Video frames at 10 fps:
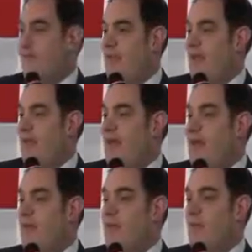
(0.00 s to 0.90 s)
And
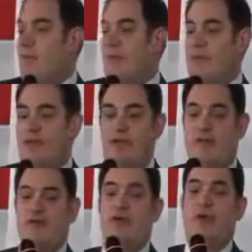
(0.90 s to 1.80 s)
that capability
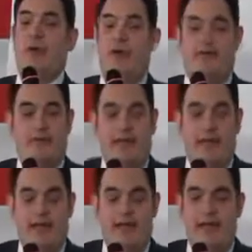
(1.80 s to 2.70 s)
is great.
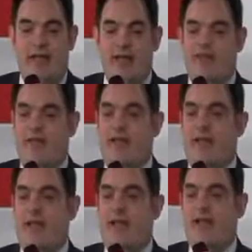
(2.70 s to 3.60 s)
It's a
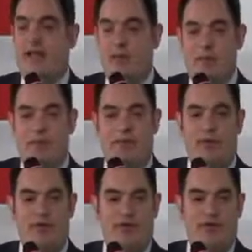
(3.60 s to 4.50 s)
kind of
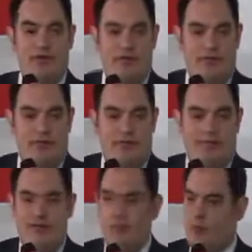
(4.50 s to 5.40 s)
capability that our generals in the
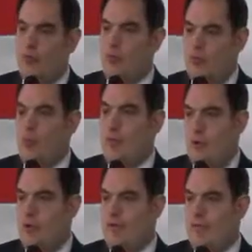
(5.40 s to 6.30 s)
field really want.